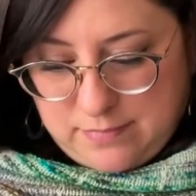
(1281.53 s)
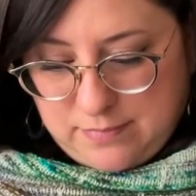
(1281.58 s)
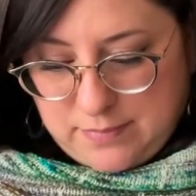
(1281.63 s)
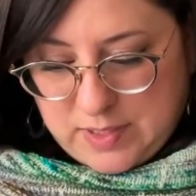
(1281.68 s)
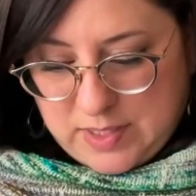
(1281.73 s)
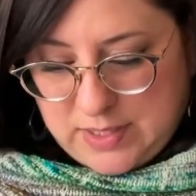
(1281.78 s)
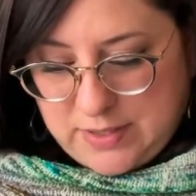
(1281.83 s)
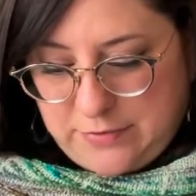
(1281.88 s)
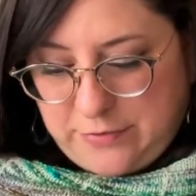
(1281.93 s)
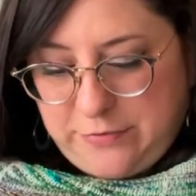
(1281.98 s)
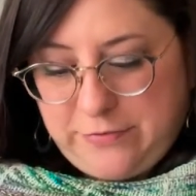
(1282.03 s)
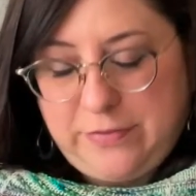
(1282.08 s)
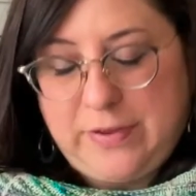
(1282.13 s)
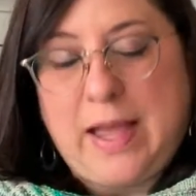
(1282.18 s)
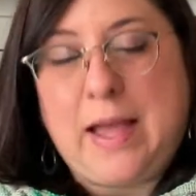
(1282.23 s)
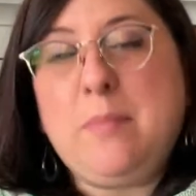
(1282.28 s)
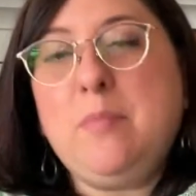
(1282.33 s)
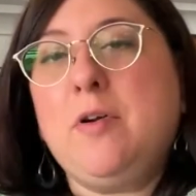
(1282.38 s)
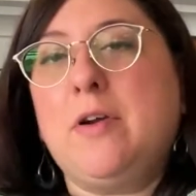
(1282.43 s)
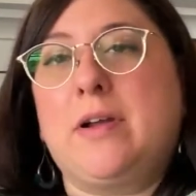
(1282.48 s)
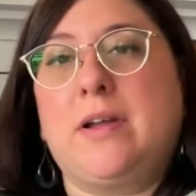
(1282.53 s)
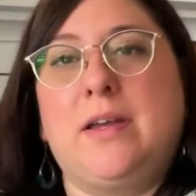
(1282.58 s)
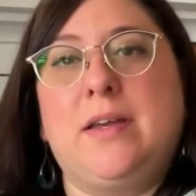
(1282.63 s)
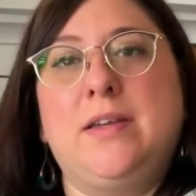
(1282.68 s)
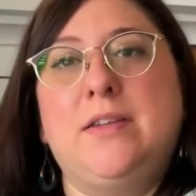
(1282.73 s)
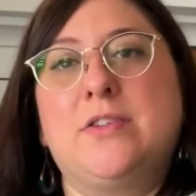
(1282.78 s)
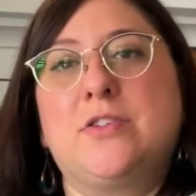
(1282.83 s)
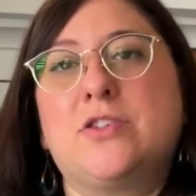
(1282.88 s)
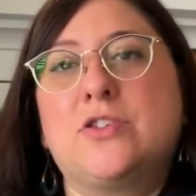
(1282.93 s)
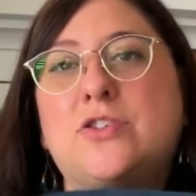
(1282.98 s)
the fabric
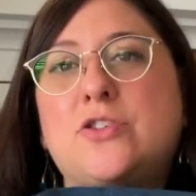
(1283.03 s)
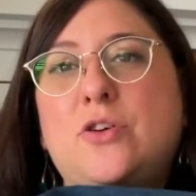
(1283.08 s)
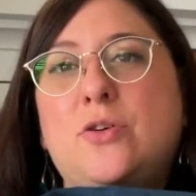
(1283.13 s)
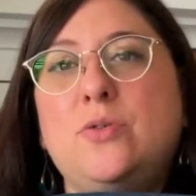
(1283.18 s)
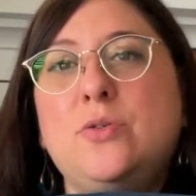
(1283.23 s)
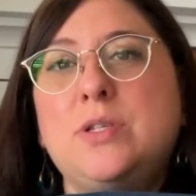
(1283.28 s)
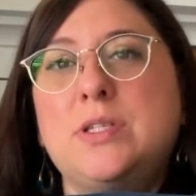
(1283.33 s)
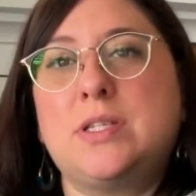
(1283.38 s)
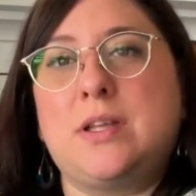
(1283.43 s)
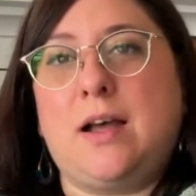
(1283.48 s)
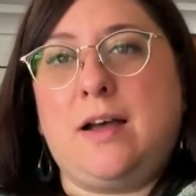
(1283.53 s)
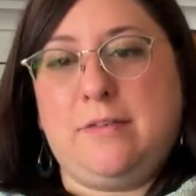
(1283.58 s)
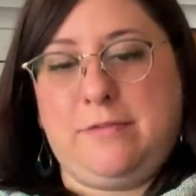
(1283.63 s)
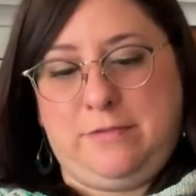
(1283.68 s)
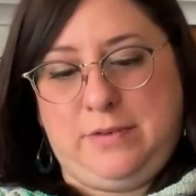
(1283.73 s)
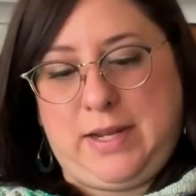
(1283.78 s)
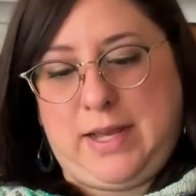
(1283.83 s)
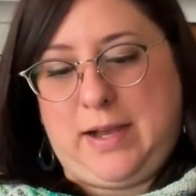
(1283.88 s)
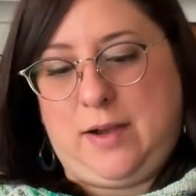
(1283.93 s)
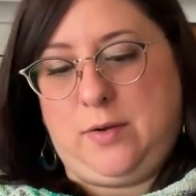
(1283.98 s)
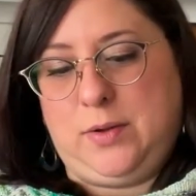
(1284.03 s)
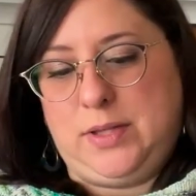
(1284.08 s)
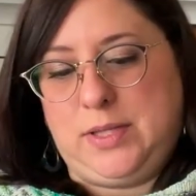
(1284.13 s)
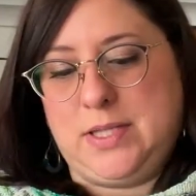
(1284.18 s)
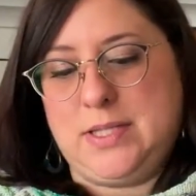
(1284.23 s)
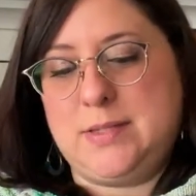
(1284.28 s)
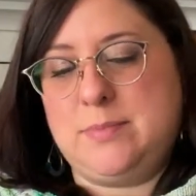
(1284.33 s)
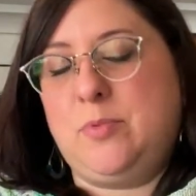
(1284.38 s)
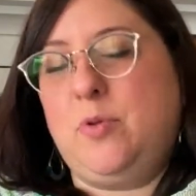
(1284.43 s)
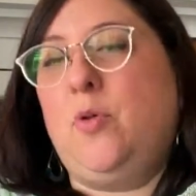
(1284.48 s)
is so soft now at
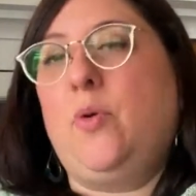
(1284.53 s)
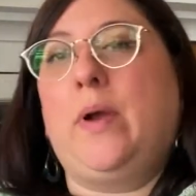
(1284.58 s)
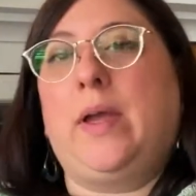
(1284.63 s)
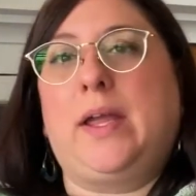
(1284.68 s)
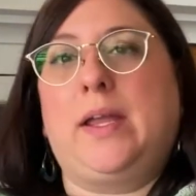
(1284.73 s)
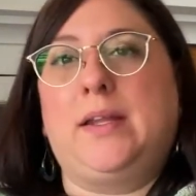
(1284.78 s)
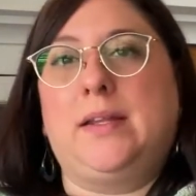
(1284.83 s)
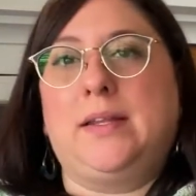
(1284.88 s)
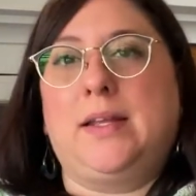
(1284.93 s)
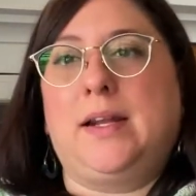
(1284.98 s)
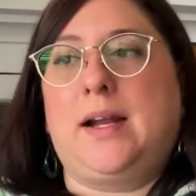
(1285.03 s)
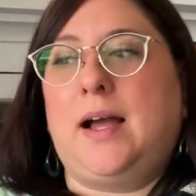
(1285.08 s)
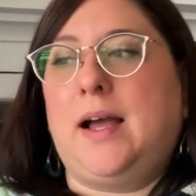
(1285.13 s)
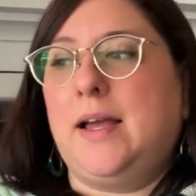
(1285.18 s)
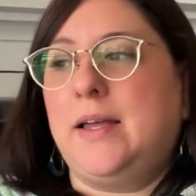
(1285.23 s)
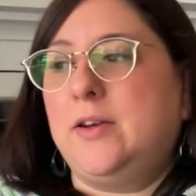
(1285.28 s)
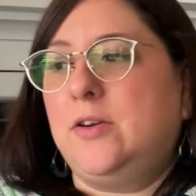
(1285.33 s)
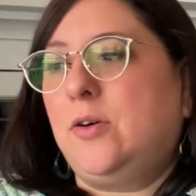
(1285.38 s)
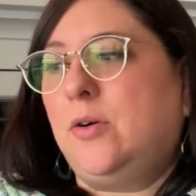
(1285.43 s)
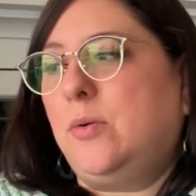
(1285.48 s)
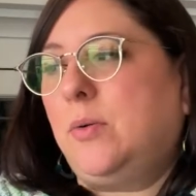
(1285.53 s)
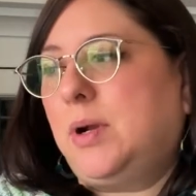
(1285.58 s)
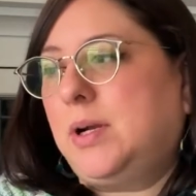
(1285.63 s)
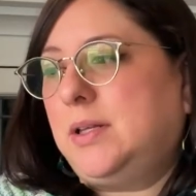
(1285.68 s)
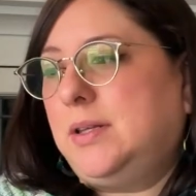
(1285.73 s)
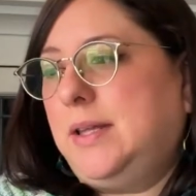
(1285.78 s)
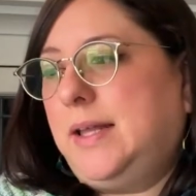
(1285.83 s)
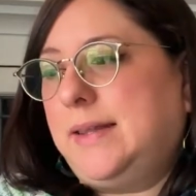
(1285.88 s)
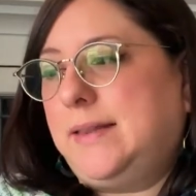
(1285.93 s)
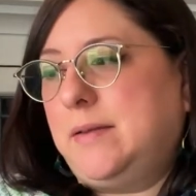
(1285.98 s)
this point that I don't want
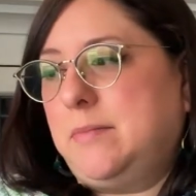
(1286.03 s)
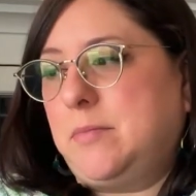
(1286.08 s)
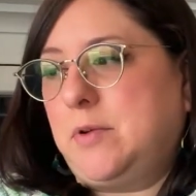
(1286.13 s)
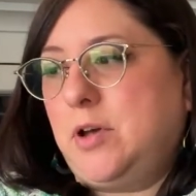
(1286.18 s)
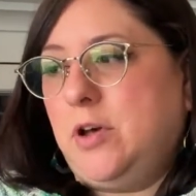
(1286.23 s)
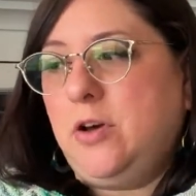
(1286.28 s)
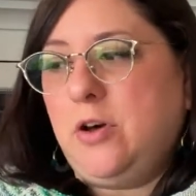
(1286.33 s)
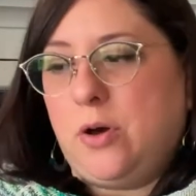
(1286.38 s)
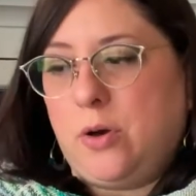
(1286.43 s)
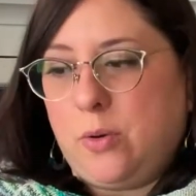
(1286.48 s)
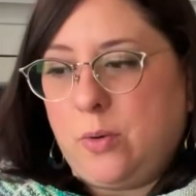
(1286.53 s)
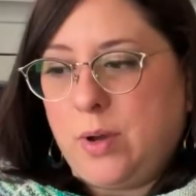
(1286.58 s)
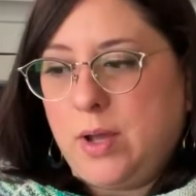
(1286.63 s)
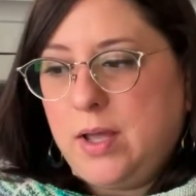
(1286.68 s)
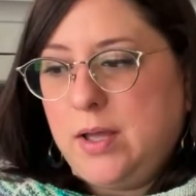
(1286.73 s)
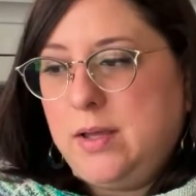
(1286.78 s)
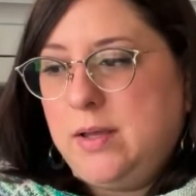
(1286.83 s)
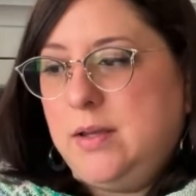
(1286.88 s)
to let them go.